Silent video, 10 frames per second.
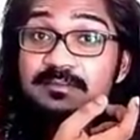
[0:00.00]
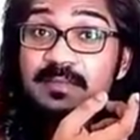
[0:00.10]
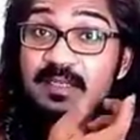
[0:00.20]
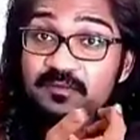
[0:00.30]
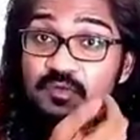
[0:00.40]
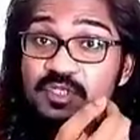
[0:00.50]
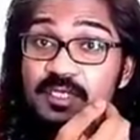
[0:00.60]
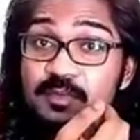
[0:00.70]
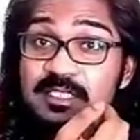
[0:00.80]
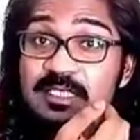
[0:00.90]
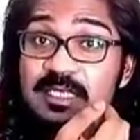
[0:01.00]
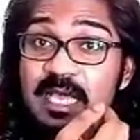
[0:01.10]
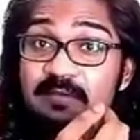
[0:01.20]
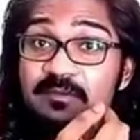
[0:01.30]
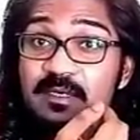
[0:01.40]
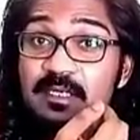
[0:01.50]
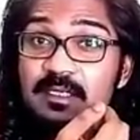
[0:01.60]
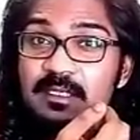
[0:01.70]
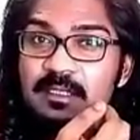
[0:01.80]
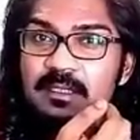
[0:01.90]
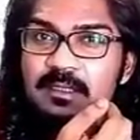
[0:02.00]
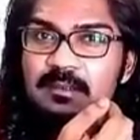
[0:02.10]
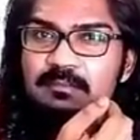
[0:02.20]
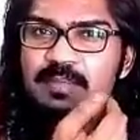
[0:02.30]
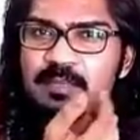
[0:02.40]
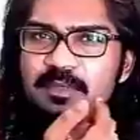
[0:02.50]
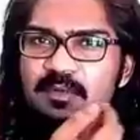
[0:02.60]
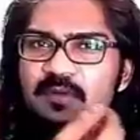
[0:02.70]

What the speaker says: Unfortunately, we didn't have people